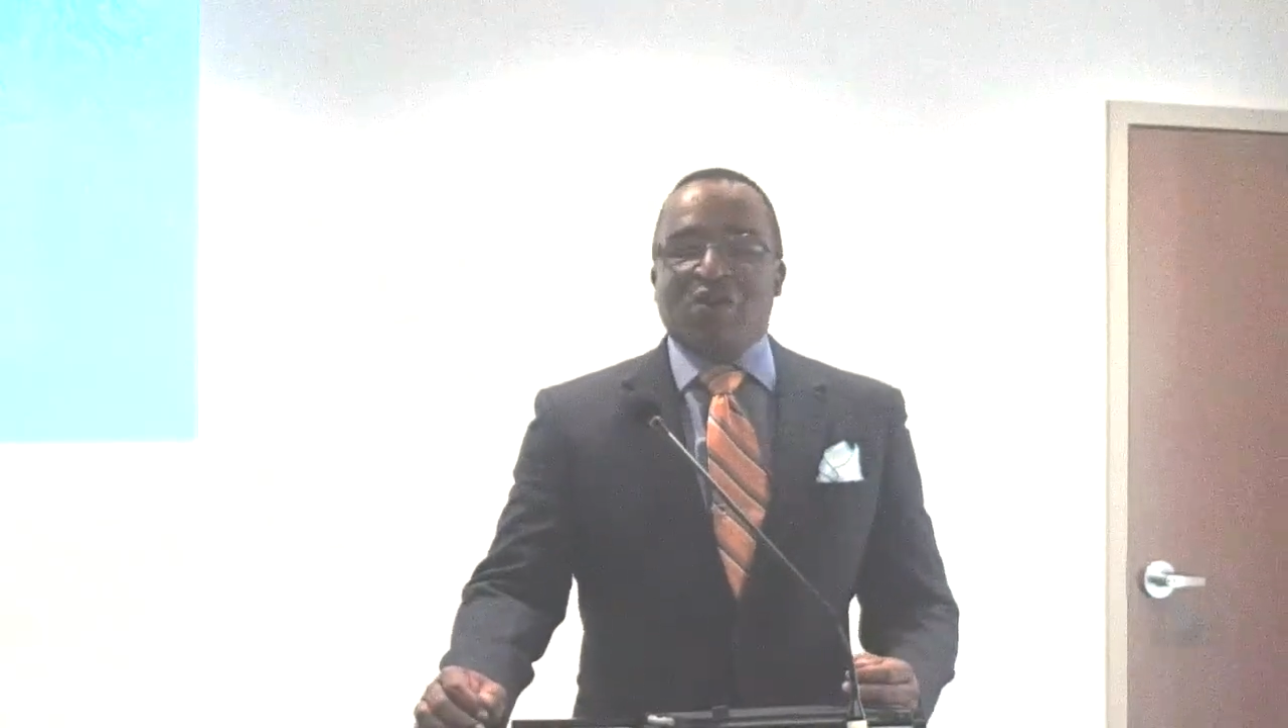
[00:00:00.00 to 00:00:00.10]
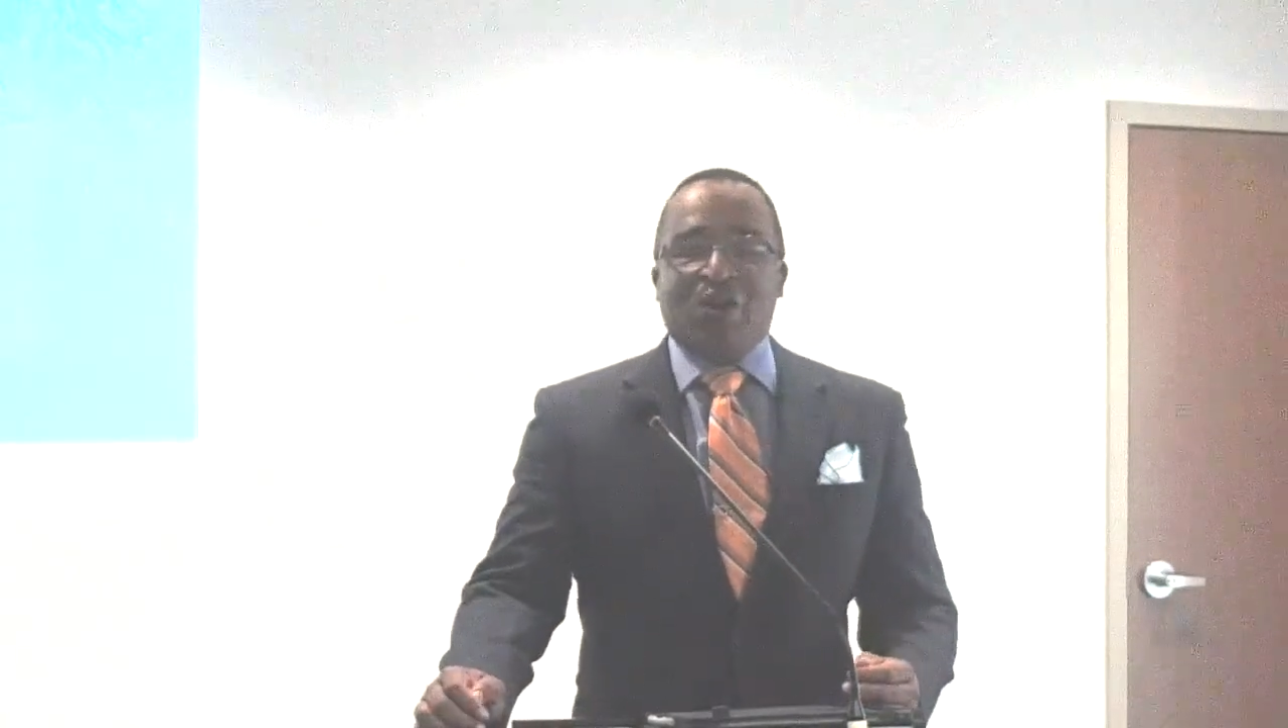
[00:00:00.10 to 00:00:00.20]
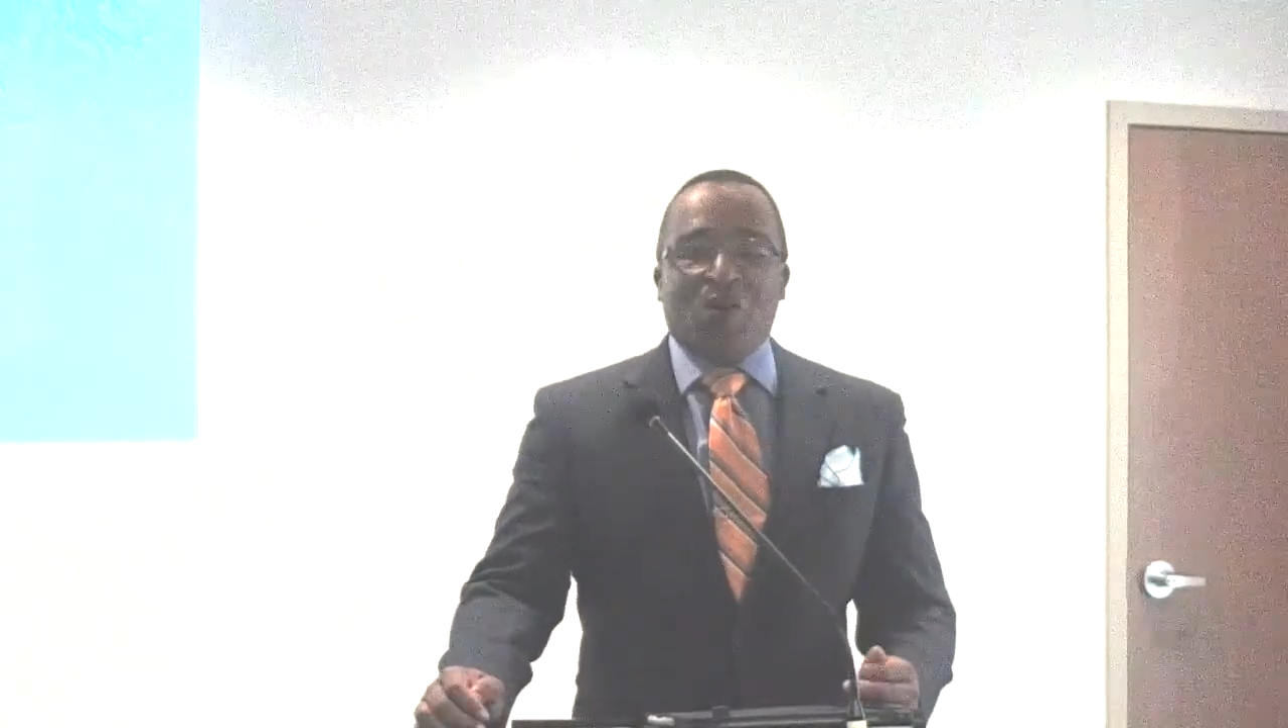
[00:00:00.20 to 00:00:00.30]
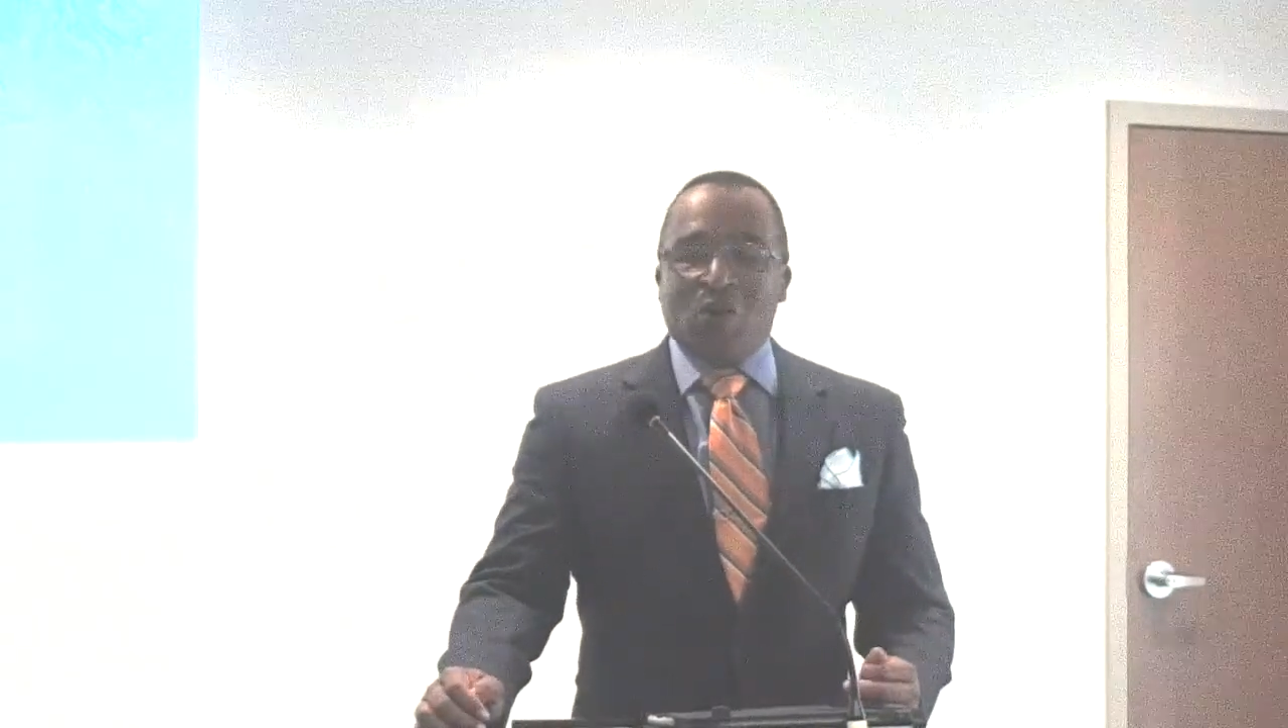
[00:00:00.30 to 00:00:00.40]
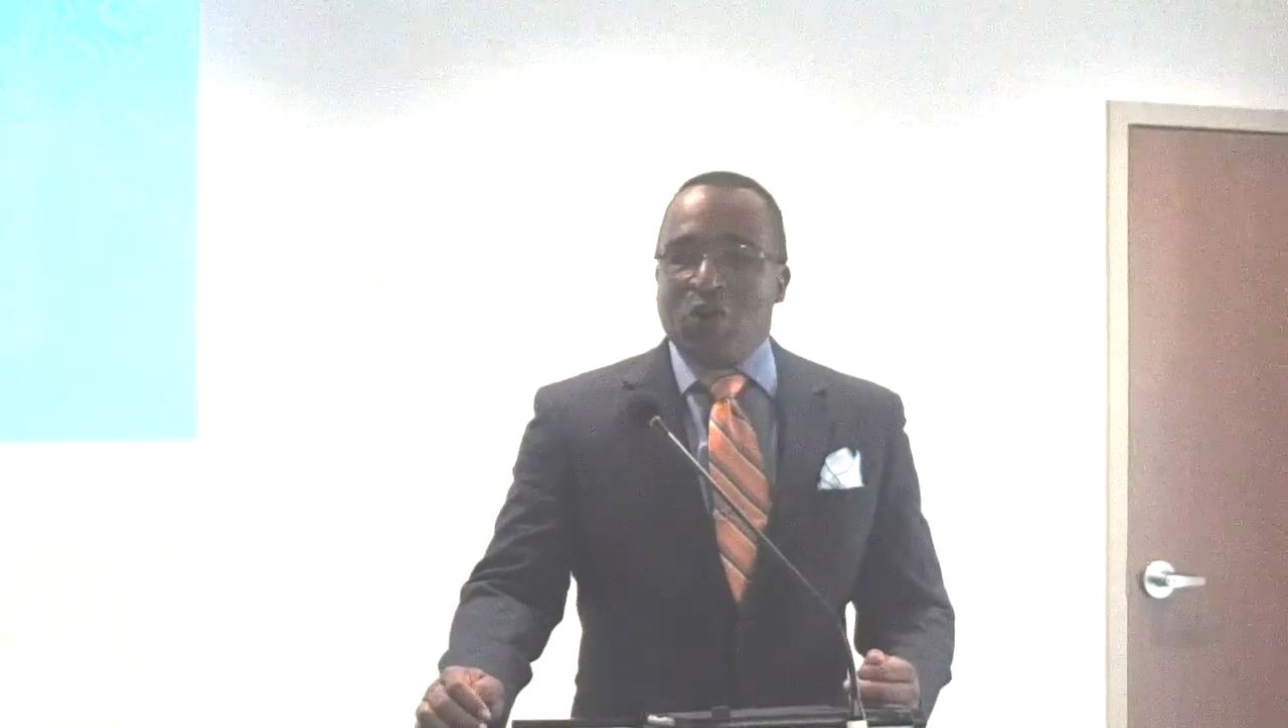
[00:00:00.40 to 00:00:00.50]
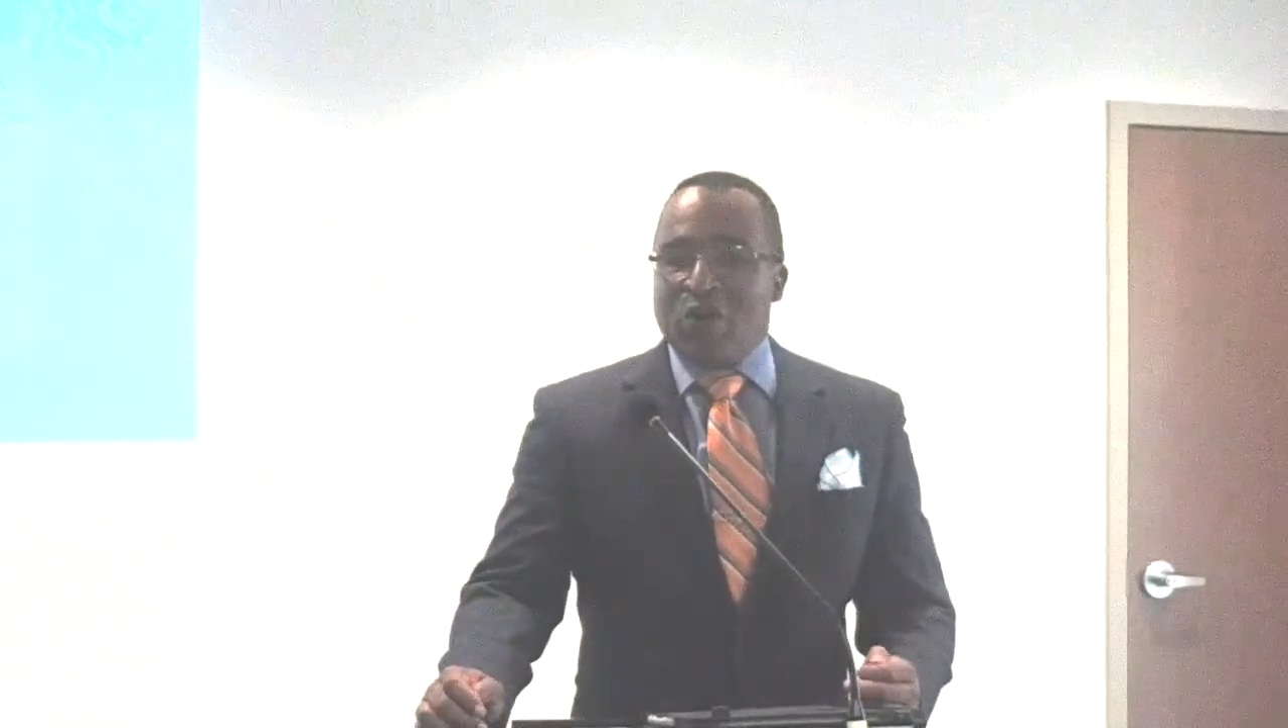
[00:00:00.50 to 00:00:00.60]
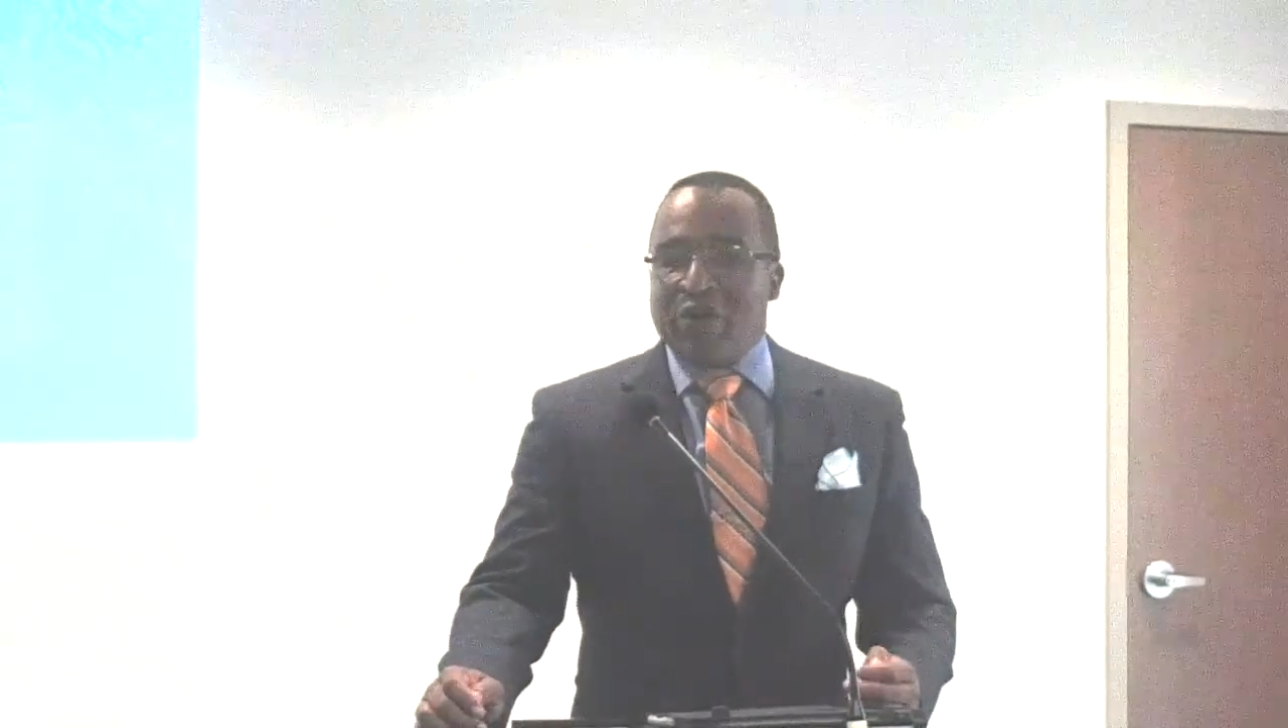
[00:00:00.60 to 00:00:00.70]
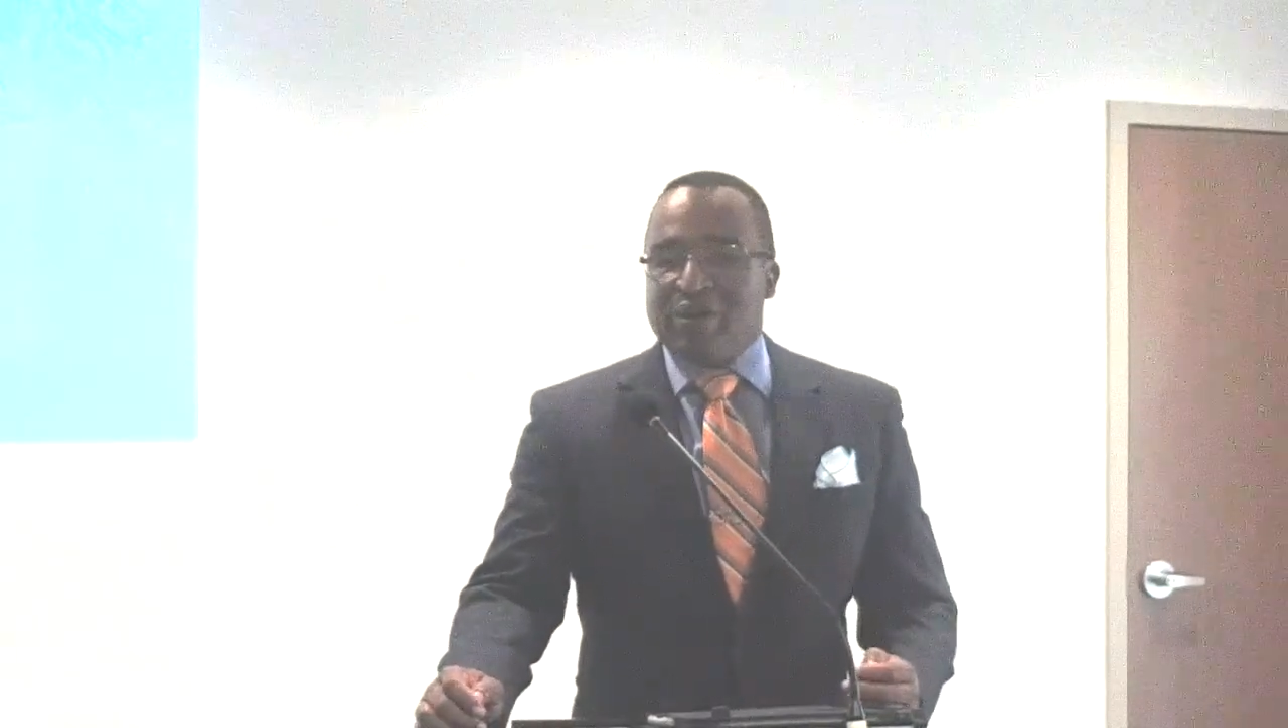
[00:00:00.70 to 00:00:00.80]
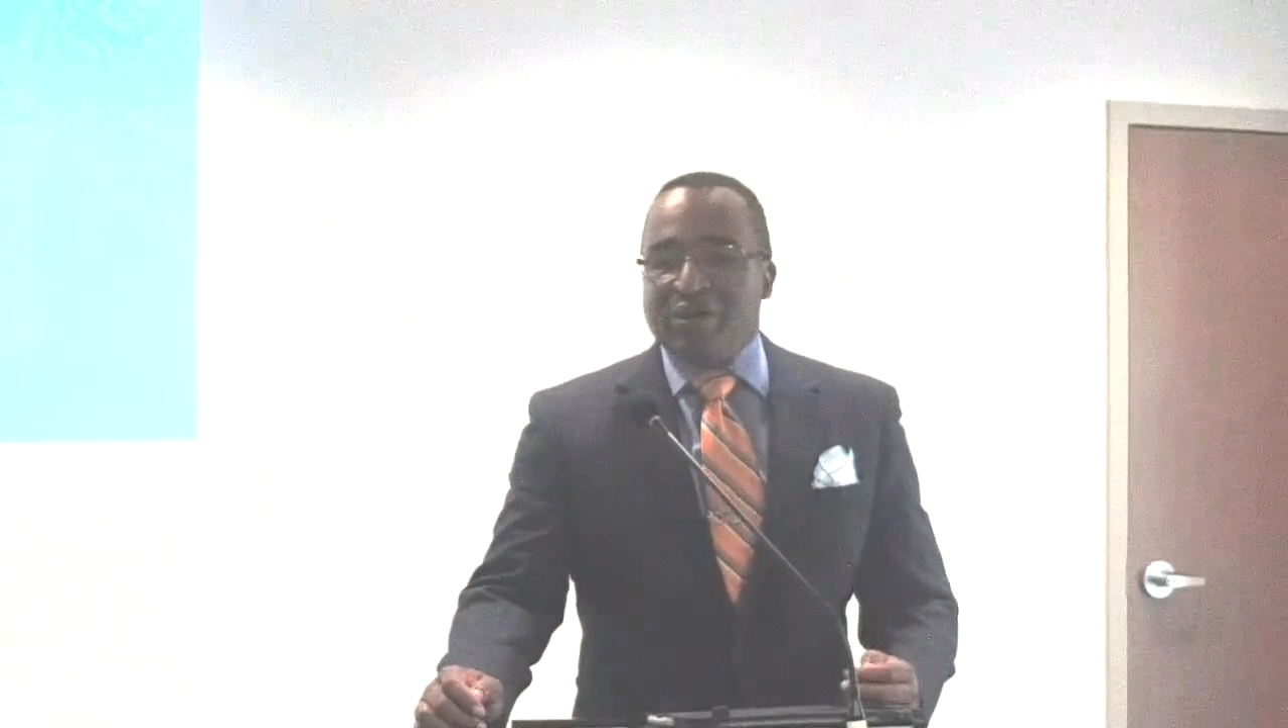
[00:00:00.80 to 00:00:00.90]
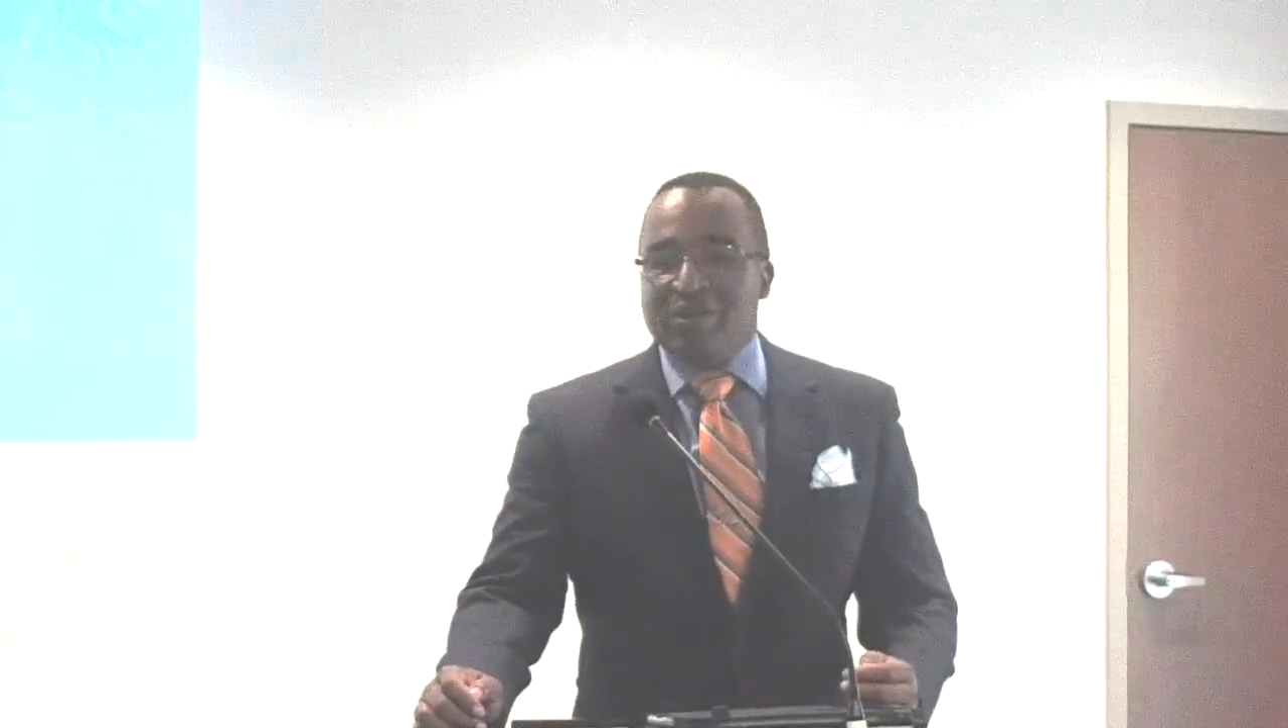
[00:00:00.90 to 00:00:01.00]
cold
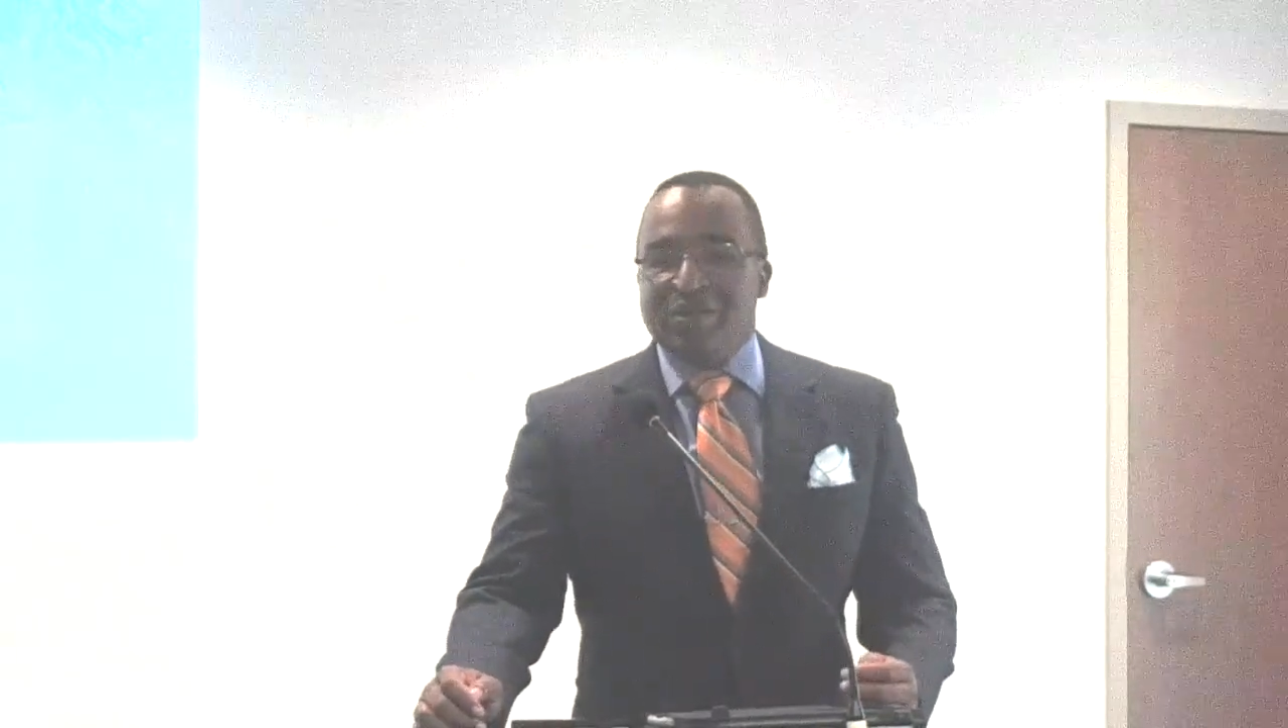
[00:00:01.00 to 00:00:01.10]
water.